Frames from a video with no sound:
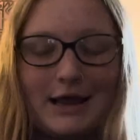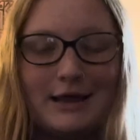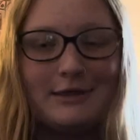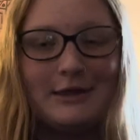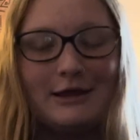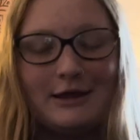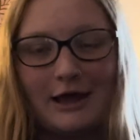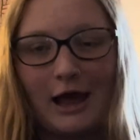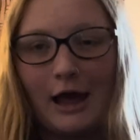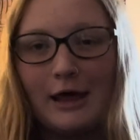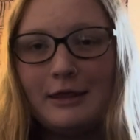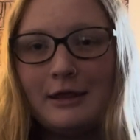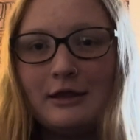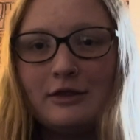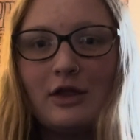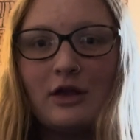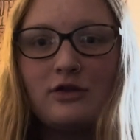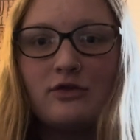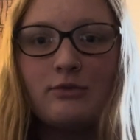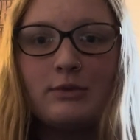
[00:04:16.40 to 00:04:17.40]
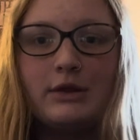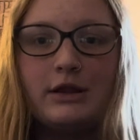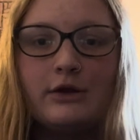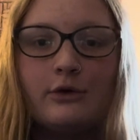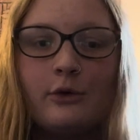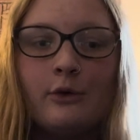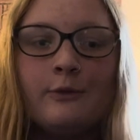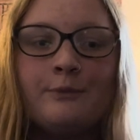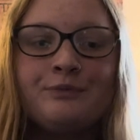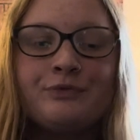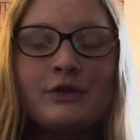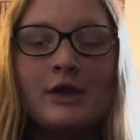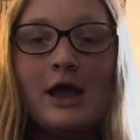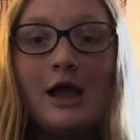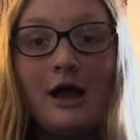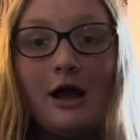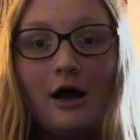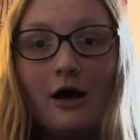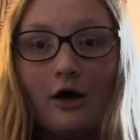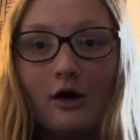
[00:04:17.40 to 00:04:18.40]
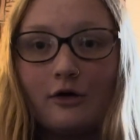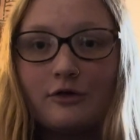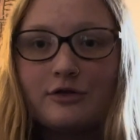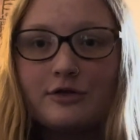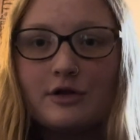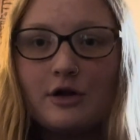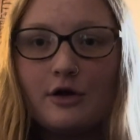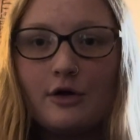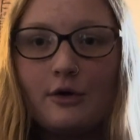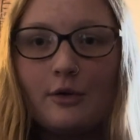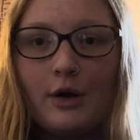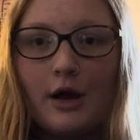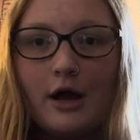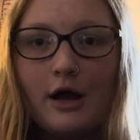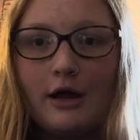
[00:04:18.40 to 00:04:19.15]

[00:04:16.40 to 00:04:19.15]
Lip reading: think that's really cool. Also,